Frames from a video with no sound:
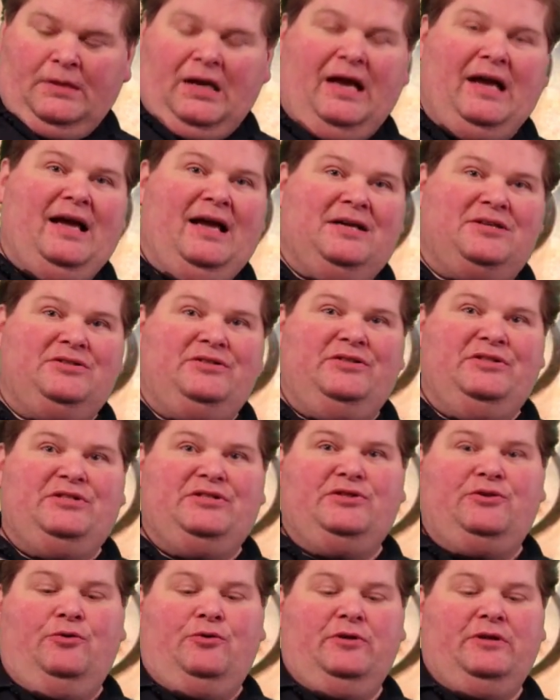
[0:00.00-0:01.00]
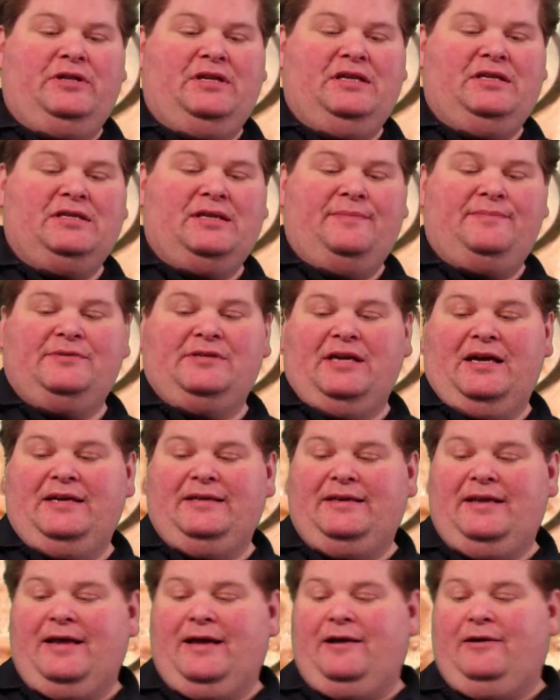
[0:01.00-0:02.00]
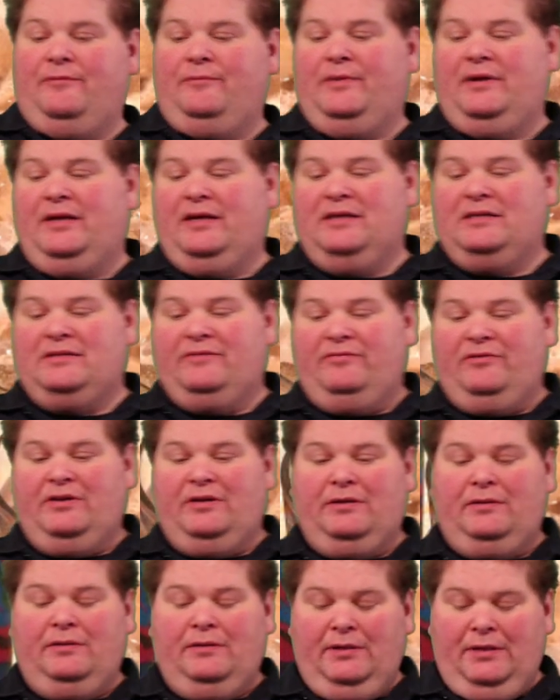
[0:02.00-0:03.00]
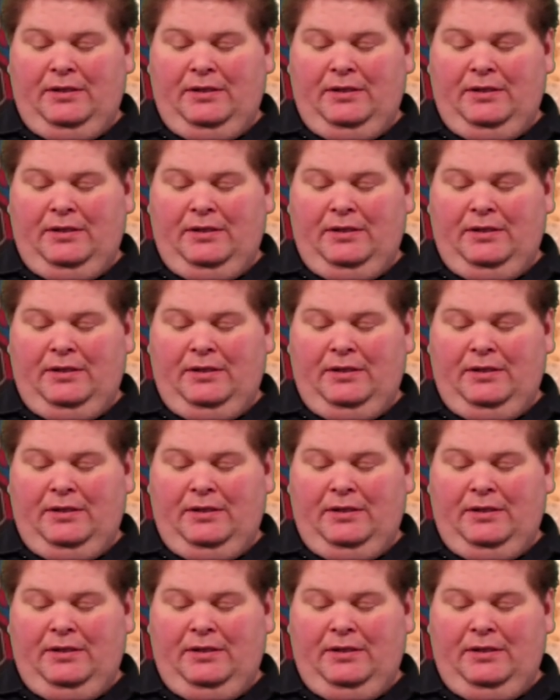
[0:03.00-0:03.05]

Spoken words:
I actually stored these upside down because of the